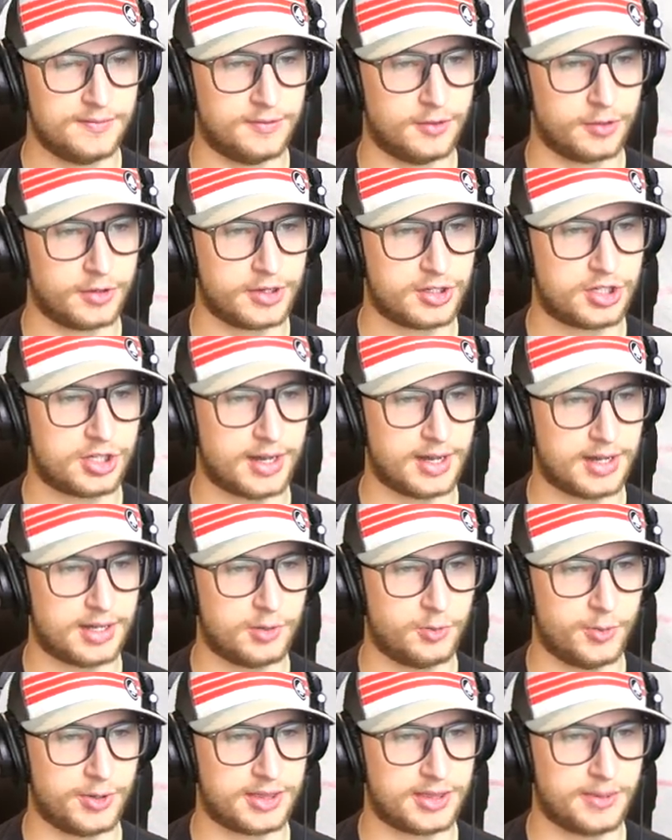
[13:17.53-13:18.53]

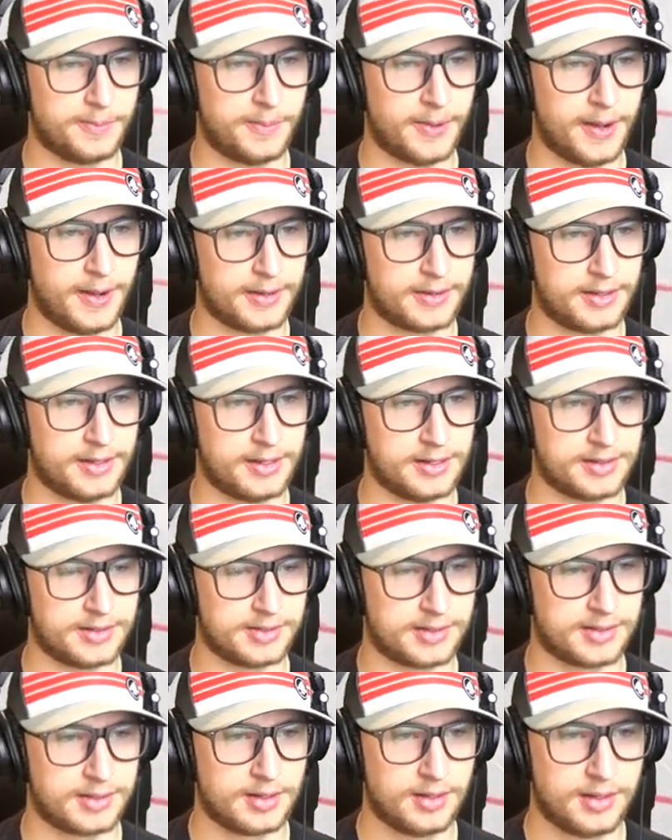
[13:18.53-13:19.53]
Voracek with the puck. He
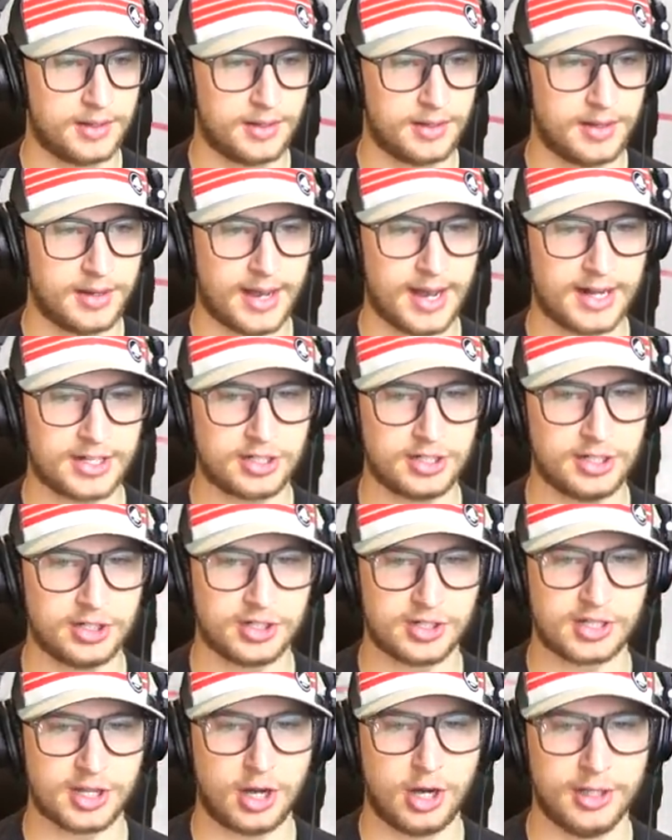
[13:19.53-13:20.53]
is actually
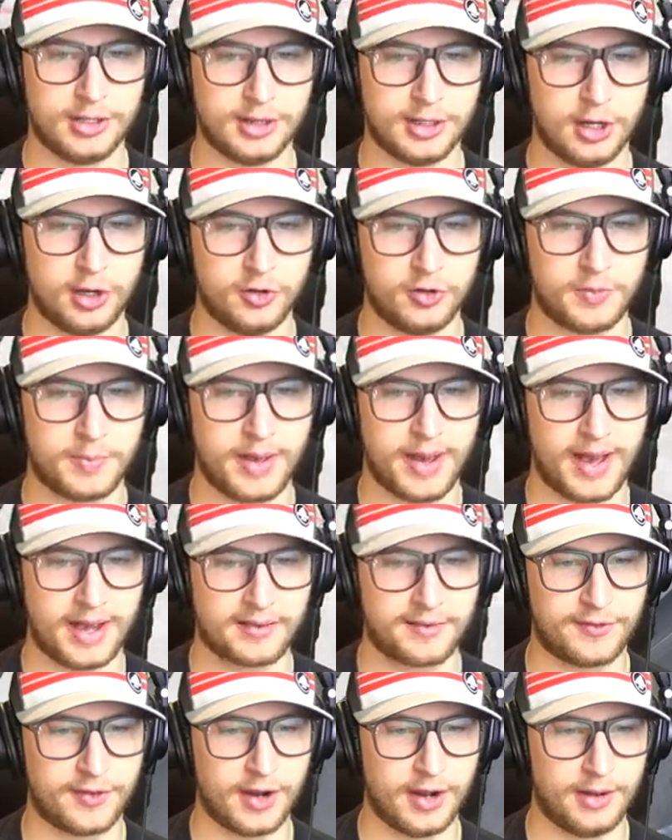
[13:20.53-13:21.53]
just on loan
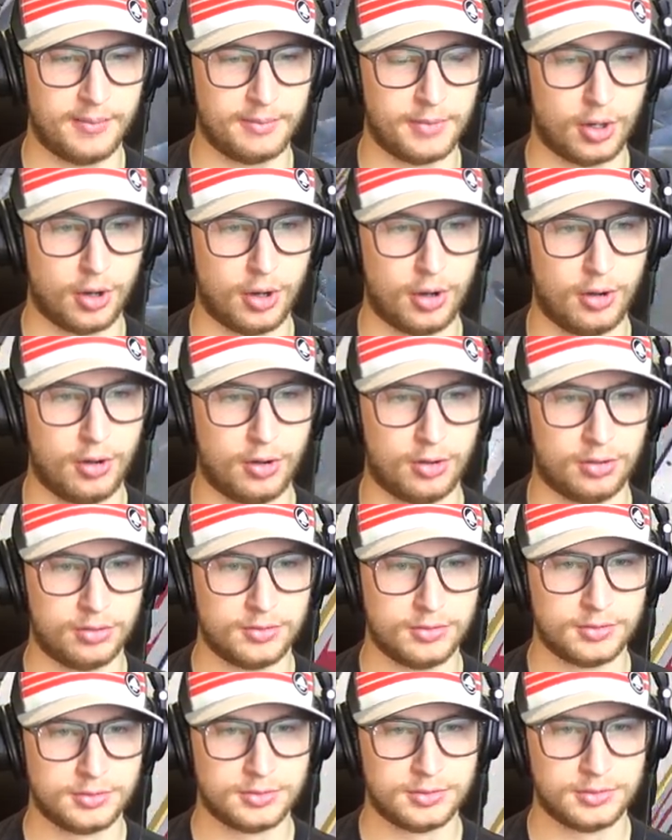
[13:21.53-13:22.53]
back from... Oh!
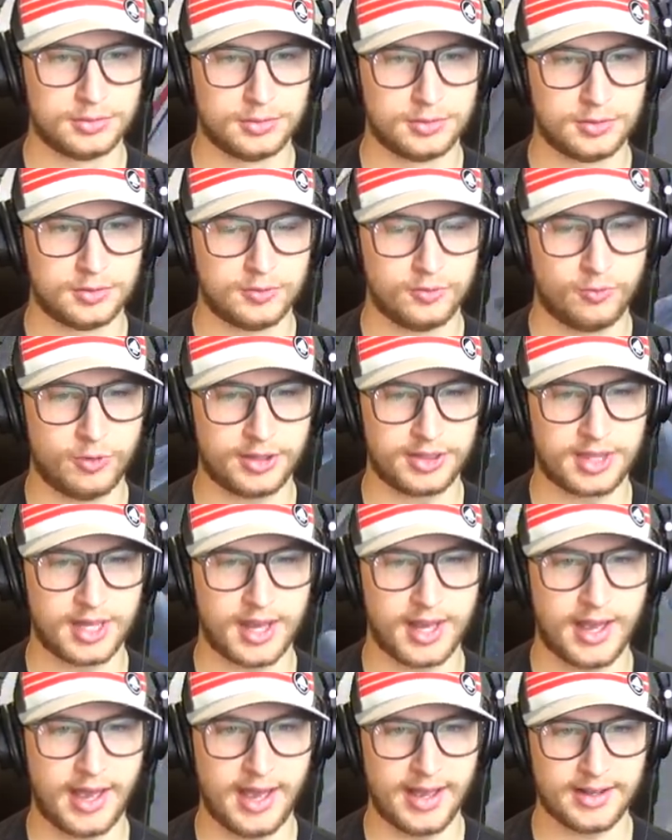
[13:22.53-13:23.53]
What
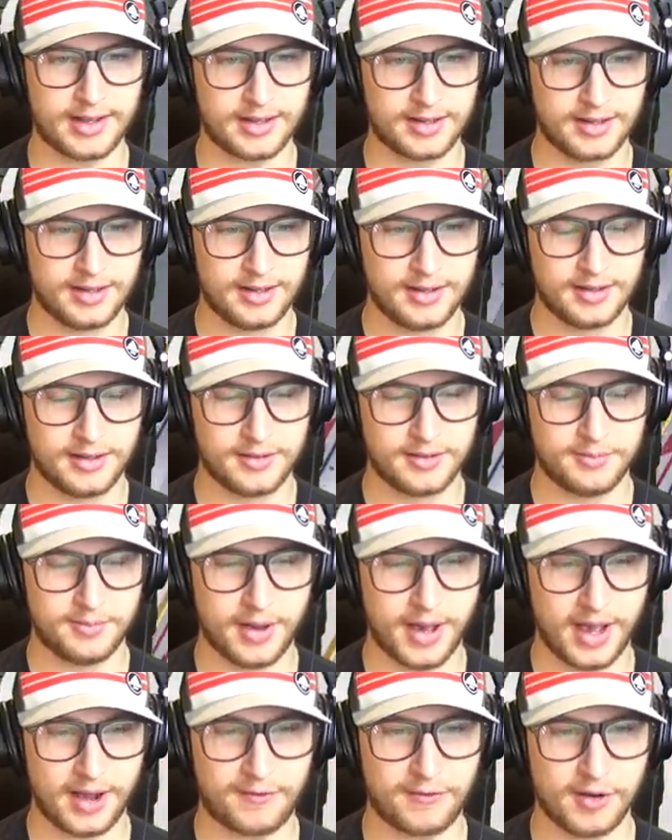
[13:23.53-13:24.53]
the heck?
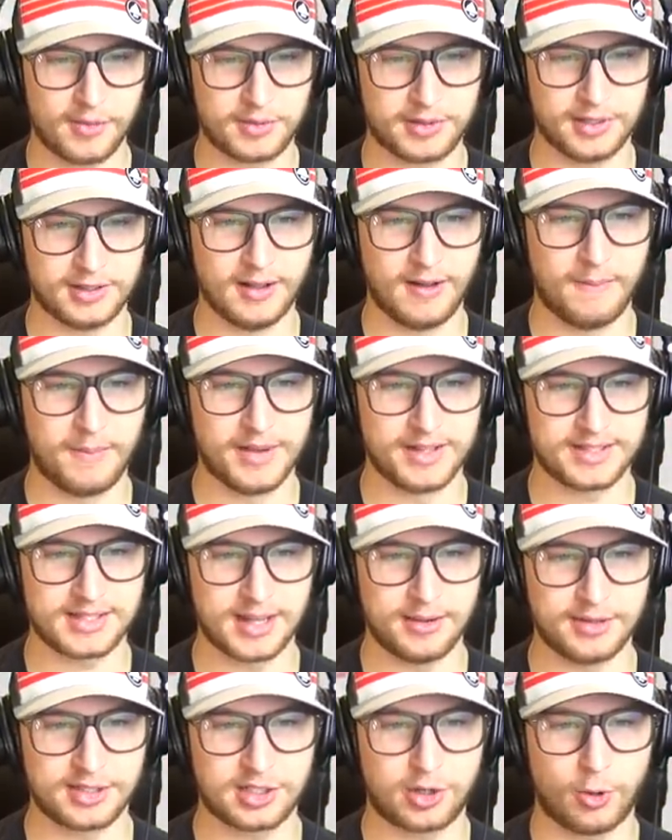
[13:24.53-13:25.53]
Back from Columbus.
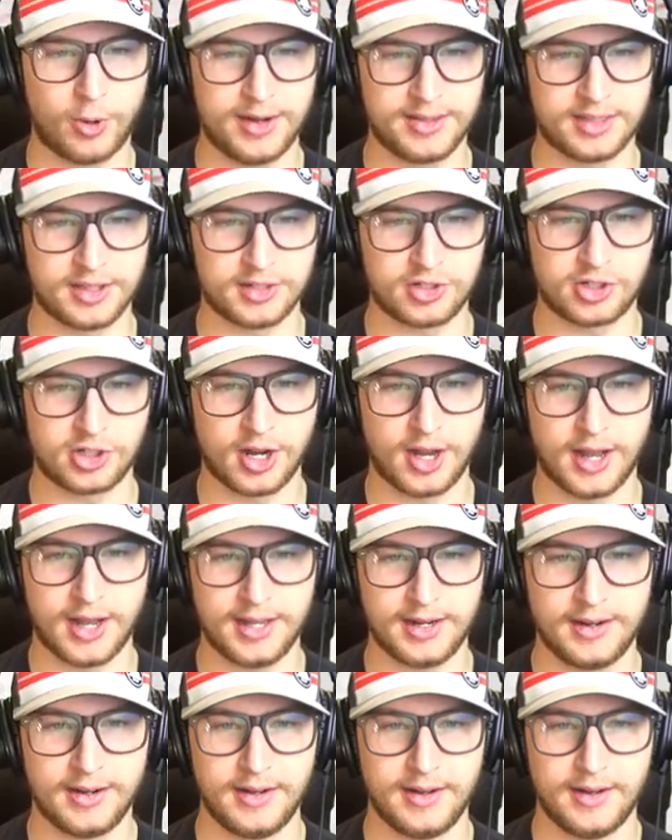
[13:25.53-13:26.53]
That was quite the
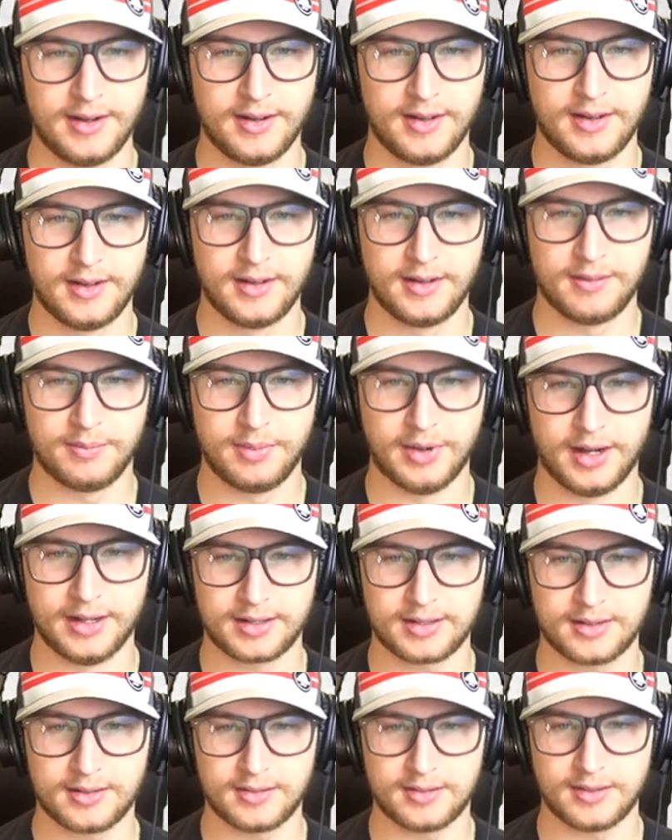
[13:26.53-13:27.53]
shot.
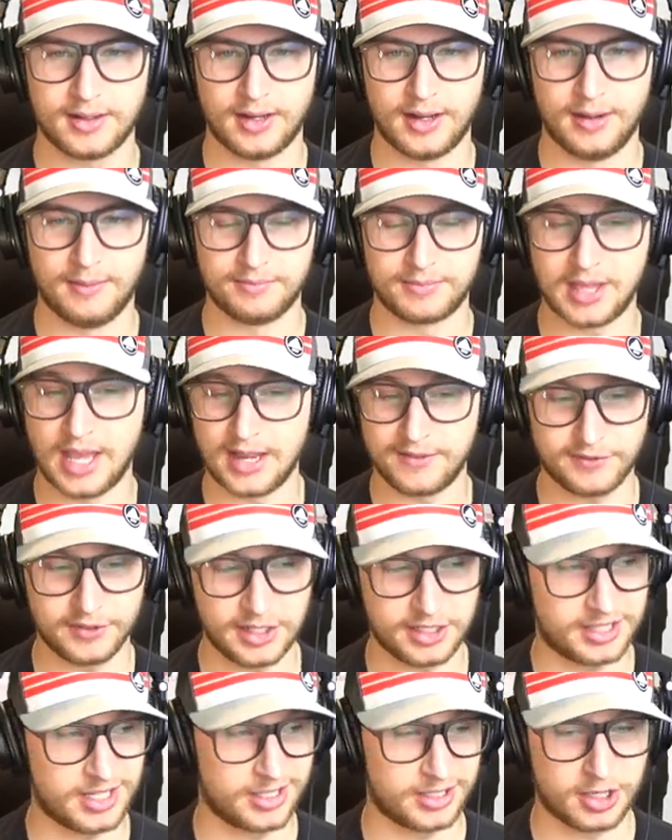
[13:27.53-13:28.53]
But... Um,
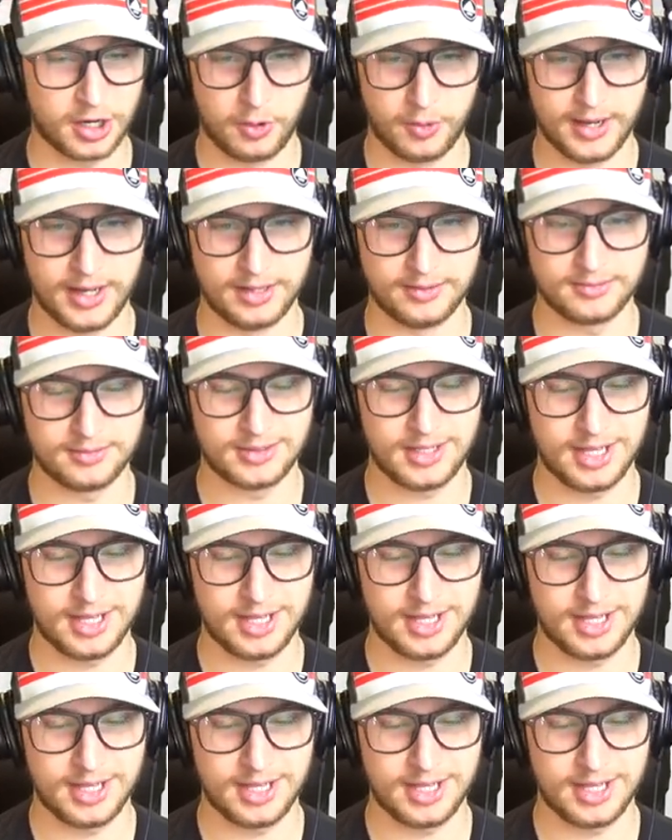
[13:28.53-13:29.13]
thankfully, it didn't go in.